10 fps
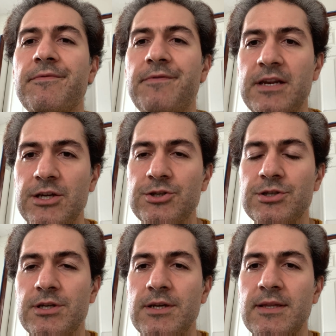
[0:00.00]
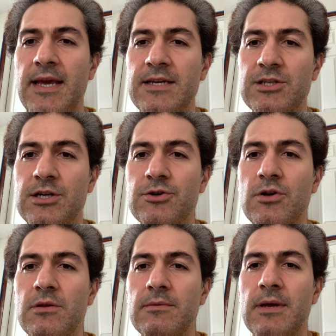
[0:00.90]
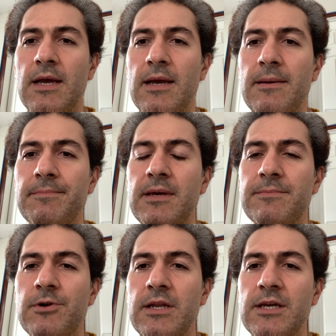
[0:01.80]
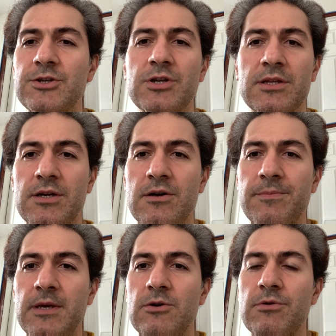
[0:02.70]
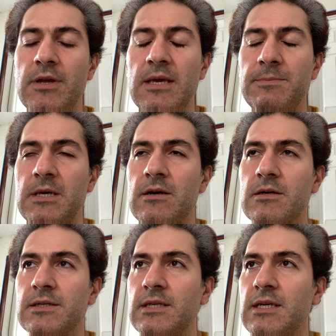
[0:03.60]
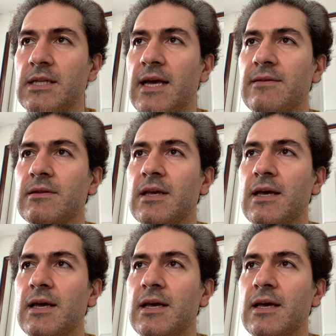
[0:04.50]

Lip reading: finished the external beam radiation therapy, or EBRT, that